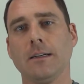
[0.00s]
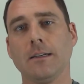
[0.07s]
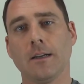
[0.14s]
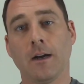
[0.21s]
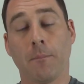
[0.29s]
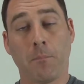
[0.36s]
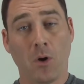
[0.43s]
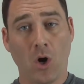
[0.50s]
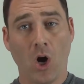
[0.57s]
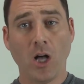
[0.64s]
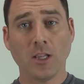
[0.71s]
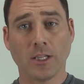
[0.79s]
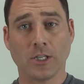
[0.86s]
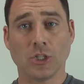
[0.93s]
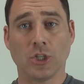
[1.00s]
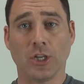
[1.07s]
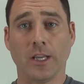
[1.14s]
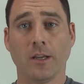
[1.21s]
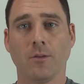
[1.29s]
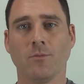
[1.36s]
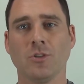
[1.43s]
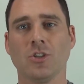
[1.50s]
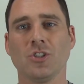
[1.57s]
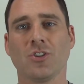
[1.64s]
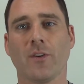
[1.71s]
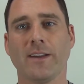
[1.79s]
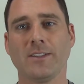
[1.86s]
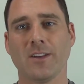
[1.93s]
apology, which is
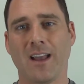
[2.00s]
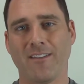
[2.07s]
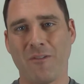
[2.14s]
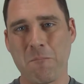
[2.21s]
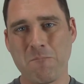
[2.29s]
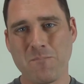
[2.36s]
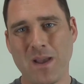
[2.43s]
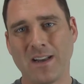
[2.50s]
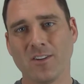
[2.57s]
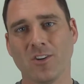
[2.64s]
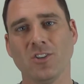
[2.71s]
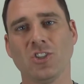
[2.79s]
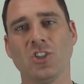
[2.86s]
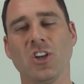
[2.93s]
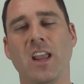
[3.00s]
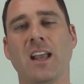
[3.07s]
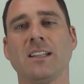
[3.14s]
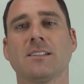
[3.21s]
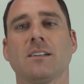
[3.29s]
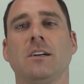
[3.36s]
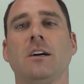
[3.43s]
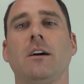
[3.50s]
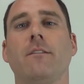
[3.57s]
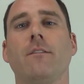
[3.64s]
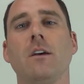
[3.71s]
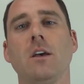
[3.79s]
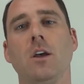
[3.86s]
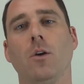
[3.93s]
going to have a better chance of
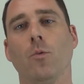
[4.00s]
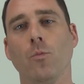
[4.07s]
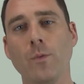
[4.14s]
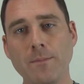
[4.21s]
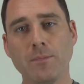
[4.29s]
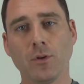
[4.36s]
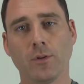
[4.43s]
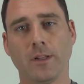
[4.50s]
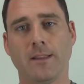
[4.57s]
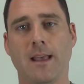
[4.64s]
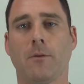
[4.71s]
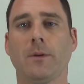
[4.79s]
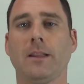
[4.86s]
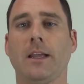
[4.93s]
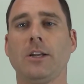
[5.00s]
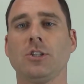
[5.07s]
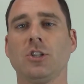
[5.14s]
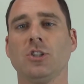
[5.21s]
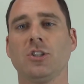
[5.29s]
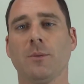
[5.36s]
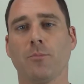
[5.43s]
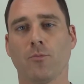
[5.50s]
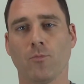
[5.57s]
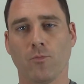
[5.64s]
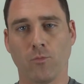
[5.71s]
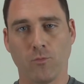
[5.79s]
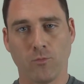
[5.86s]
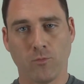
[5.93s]
rebuilding that relationship,
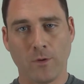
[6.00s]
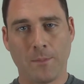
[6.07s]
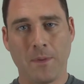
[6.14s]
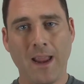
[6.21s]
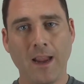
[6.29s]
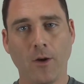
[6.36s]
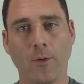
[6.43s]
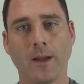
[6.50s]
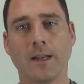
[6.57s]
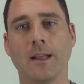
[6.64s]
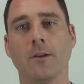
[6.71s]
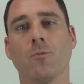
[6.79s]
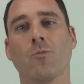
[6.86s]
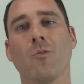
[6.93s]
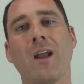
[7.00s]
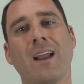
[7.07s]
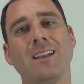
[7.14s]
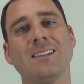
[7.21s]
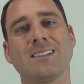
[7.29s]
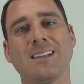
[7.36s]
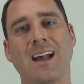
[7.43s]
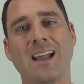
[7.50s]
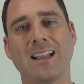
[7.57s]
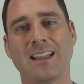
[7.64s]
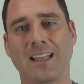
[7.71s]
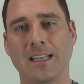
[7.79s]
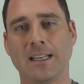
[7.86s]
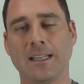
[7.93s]
repairing it,
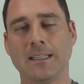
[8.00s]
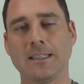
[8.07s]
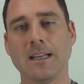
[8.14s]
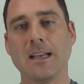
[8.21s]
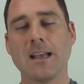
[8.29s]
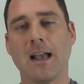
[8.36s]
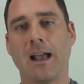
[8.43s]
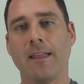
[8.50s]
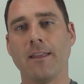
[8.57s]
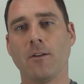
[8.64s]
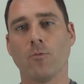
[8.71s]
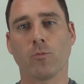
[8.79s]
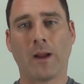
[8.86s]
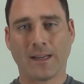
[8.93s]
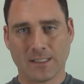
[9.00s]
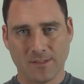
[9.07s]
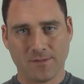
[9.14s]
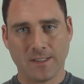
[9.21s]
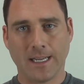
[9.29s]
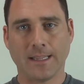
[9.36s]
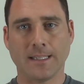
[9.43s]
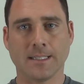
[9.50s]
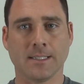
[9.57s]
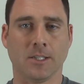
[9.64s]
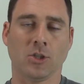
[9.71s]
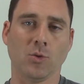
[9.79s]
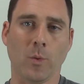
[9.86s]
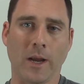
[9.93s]
reconciling it, and then rectifying the
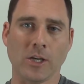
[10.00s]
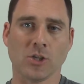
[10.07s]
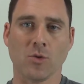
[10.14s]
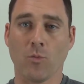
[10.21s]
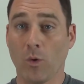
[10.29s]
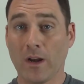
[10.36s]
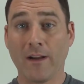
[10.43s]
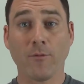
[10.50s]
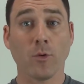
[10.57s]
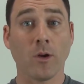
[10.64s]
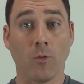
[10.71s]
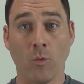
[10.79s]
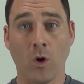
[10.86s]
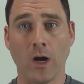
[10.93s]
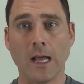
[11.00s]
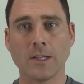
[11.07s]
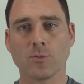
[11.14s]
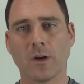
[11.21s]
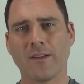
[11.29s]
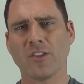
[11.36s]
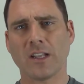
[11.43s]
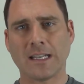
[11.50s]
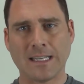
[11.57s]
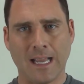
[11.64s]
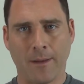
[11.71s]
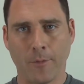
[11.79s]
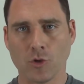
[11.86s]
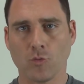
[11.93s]
situation, whatever it was, whatever the
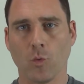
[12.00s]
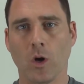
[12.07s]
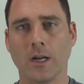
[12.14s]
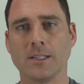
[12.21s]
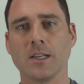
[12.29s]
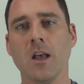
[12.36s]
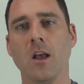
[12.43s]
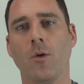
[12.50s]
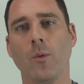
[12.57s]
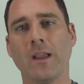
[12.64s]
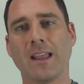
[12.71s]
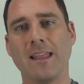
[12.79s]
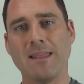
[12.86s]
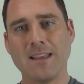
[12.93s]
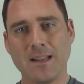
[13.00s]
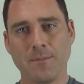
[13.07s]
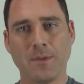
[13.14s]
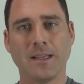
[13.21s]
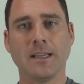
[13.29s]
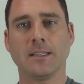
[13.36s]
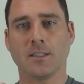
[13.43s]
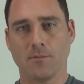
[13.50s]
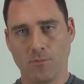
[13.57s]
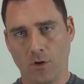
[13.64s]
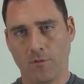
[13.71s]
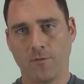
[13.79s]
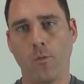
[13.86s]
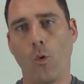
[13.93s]
damage was. We can then begin to
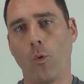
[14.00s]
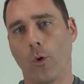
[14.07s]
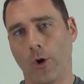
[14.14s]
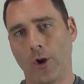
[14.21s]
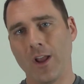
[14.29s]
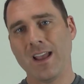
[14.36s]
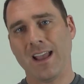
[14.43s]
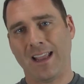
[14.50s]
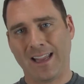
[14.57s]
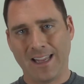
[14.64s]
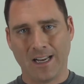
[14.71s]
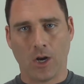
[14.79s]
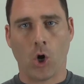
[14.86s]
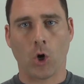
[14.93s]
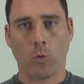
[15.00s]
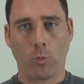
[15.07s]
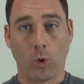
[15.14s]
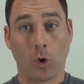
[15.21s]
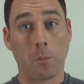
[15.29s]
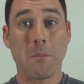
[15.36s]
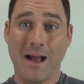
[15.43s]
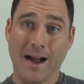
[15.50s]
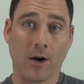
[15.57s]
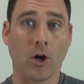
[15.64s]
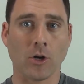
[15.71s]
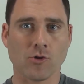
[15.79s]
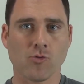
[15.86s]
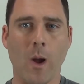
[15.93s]
move forward and get our work back
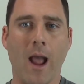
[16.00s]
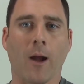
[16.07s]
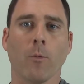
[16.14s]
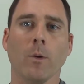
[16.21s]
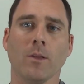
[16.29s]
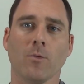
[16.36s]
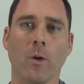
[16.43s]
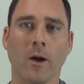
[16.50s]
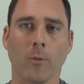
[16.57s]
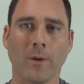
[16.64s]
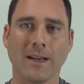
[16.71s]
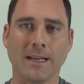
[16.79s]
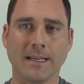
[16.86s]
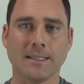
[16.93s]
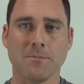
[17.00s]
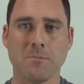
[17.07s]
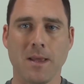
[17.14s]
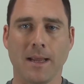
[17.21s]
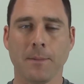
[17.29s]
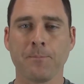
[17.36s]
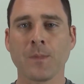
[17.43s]
on track with where we need to be.